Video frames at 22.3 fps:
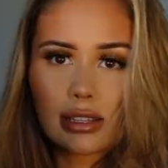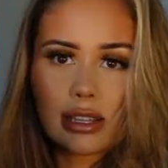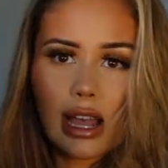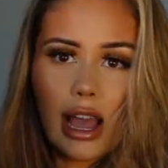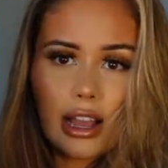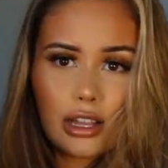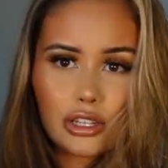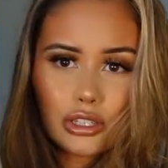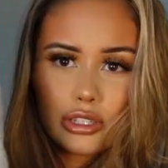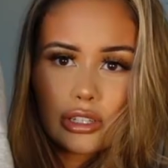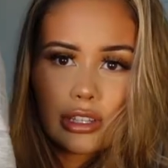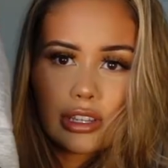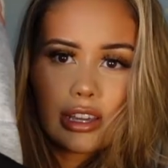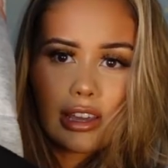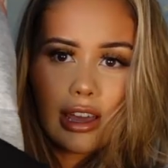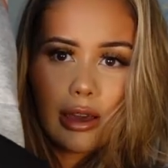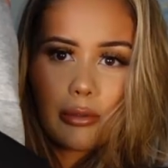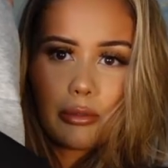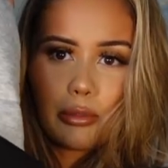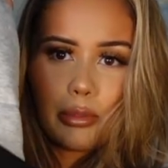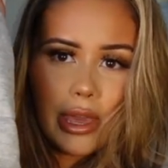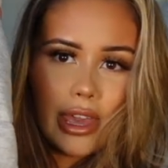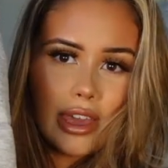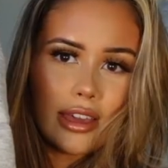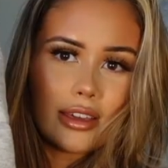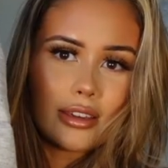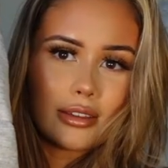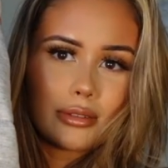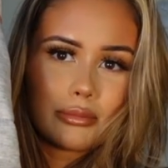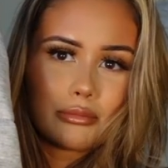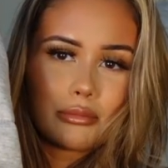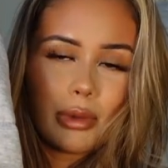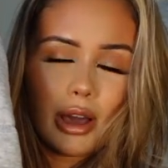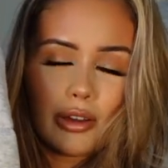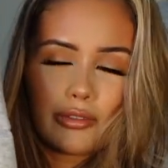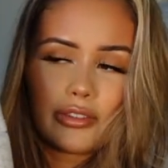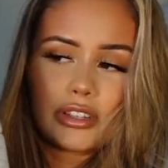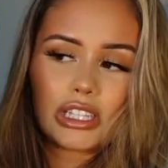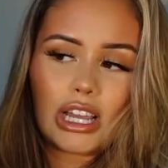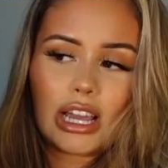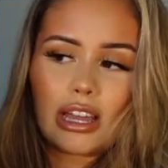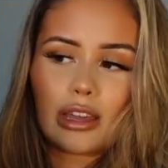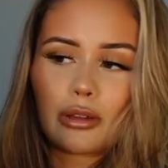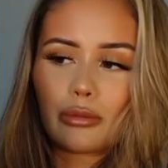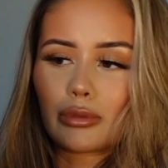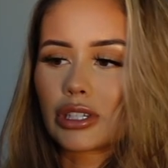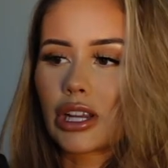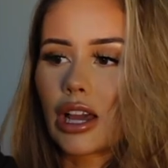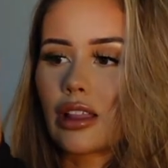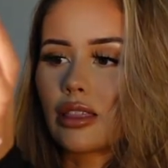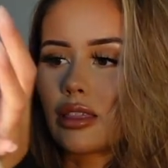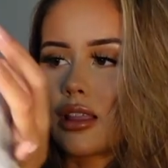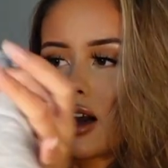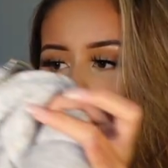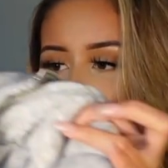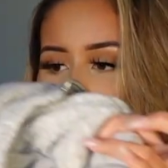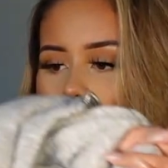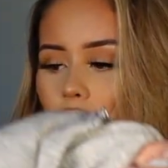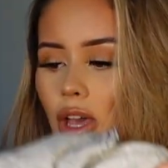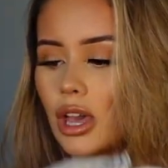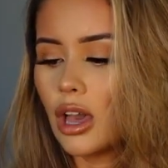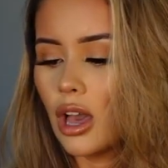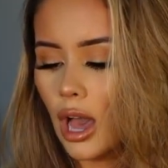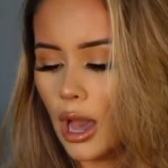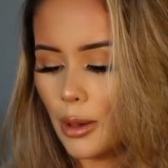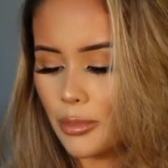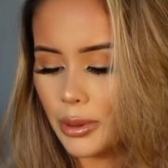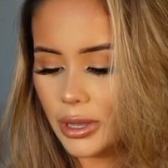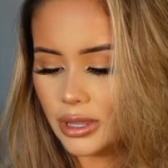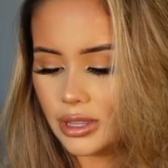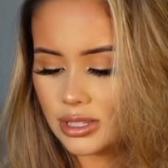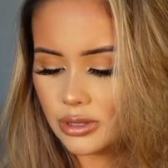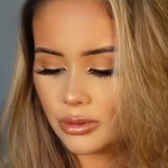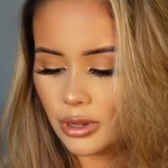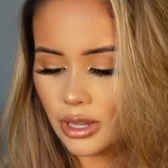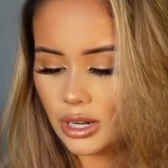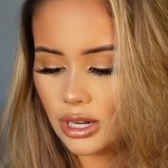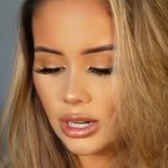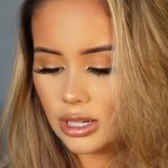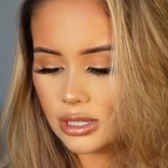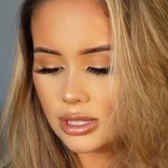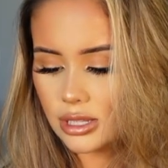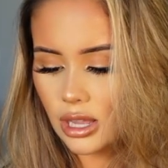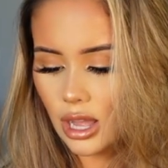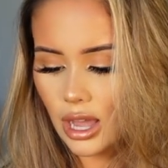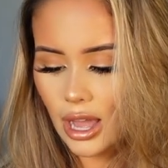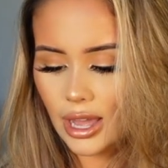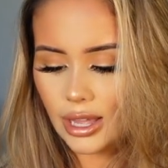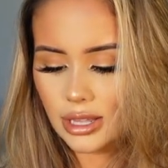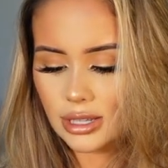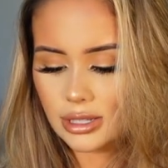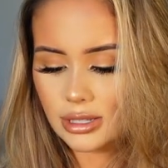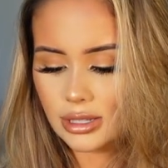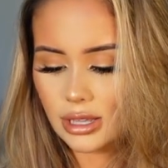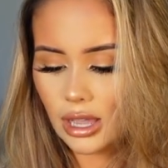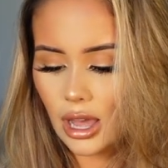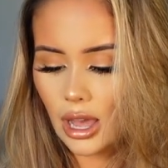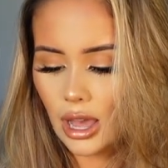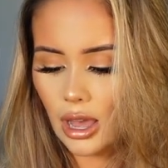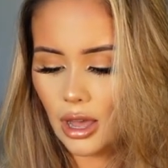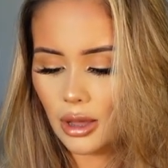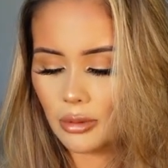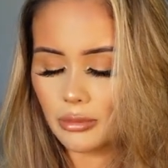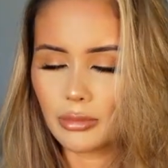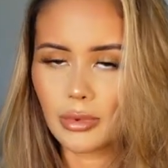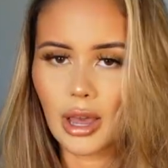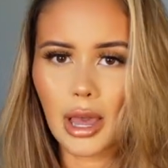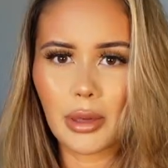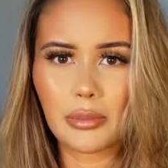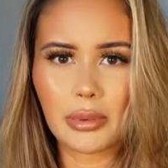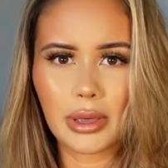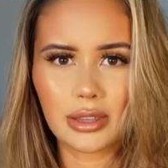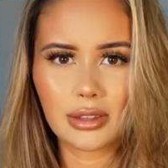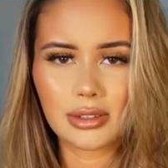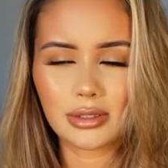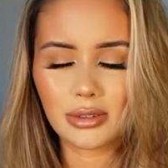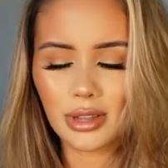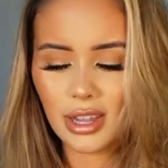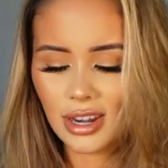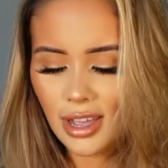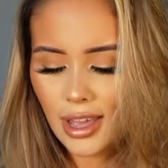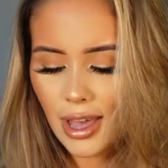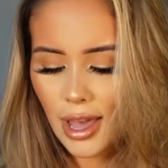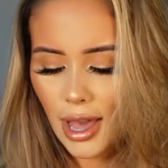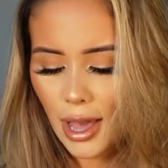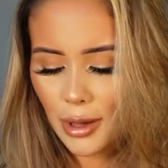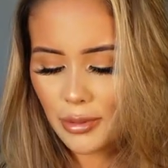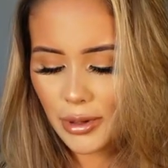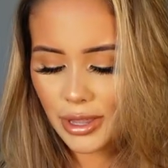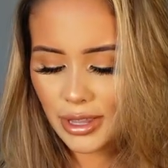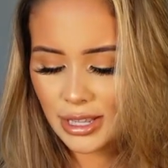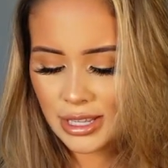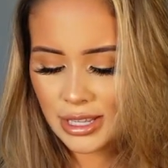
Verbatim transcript: is actually a big puffer jacket, which I love. I picked this one in a size, um, I picked this one, I picked